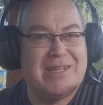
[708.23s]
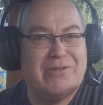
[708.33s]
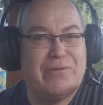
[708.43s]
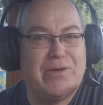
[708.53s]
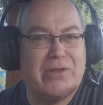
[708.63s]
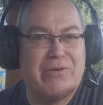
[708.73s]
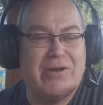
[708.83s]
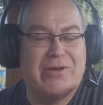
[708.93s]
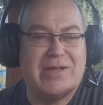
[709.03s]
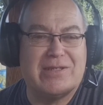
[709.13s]
you know, the further
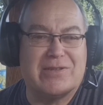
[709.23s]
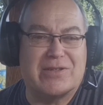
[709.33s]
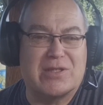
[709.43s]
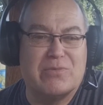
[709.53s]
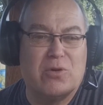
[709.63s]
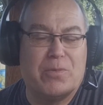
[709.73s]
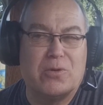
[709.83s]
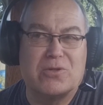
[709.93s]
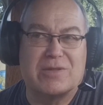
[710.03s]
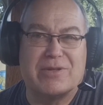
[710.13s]
I look into this, the more
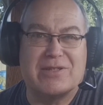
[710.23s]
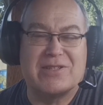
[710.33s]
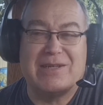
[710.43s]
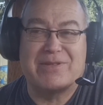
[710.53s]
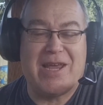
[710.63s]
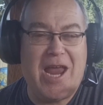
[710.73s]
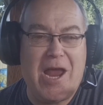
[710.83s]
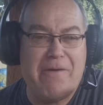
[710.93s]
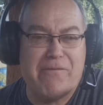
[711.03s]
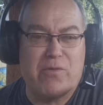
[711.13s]
plausible it seems that
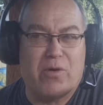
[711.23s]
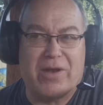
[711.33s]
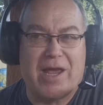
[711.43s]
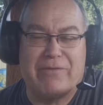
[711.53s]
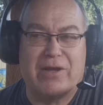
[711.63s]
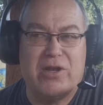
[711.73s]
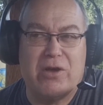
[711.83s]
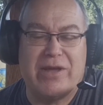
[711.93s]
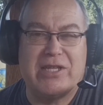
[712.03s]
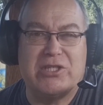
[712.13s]
everyone having
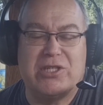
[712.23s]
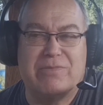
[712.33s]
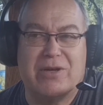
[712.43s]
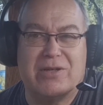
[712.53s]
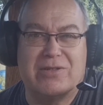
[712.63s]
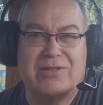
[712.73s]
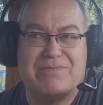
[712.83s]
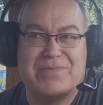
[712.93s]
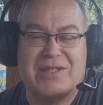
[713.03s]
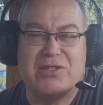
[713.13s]
no energy demand
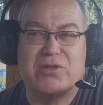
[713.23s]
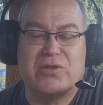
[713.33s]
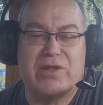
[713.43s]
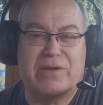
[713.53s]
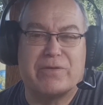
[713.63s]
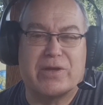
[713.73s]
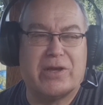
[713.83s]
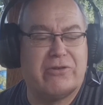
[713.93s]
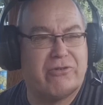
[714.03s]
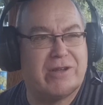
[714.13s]
is a good thing for the
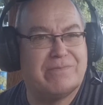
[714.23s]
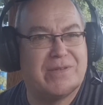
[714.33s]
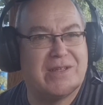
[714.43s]
country.